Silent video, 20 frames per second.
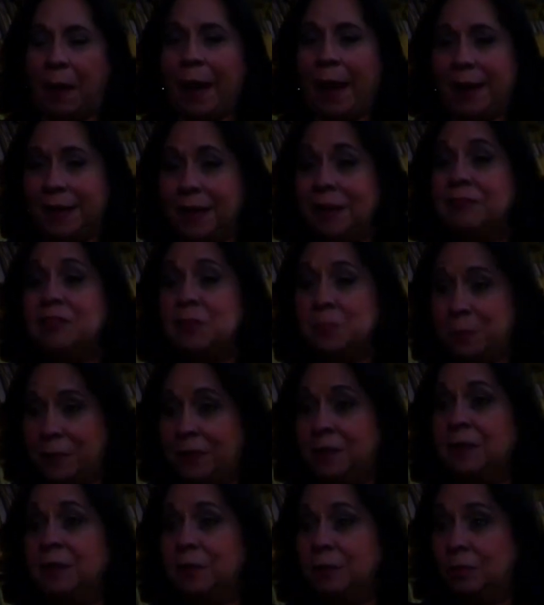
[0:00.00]
I have
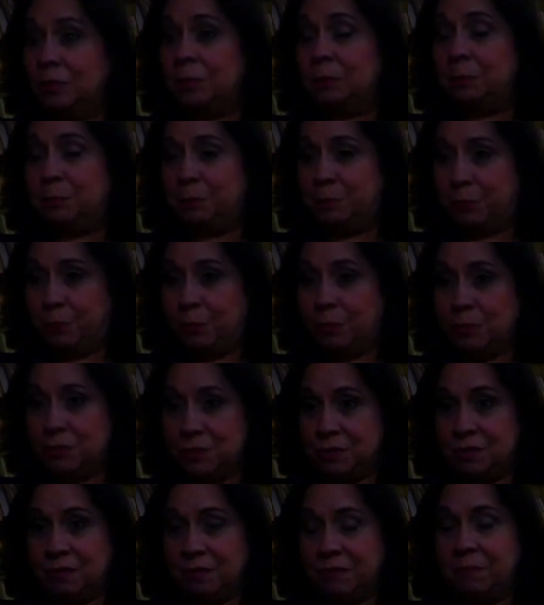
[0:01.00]
spent a good
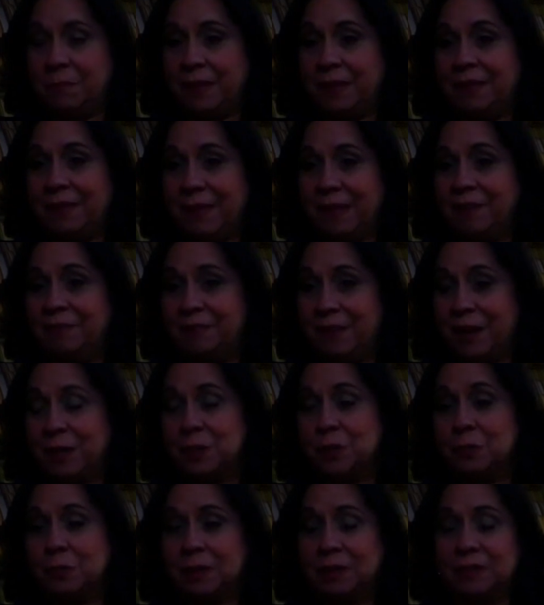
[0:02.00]
portion of my life
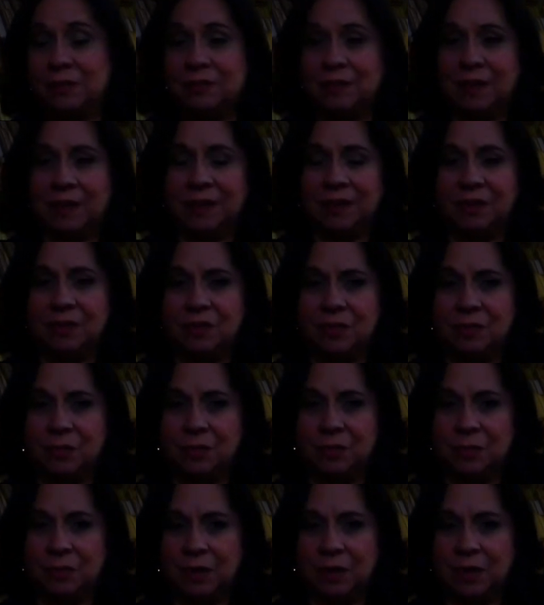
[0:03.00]
actually trying
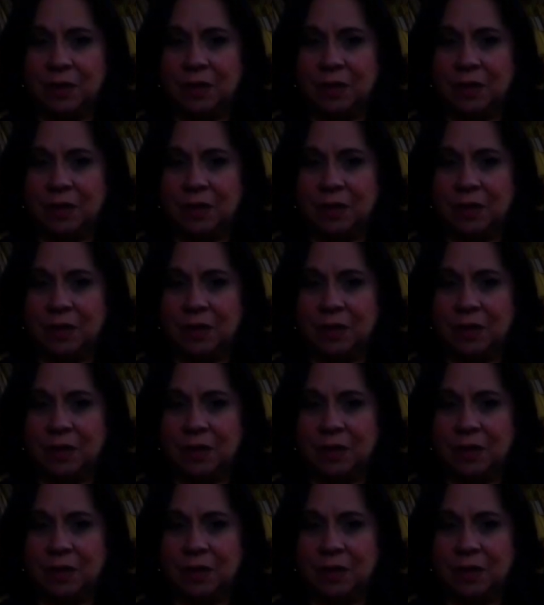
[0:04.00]
to,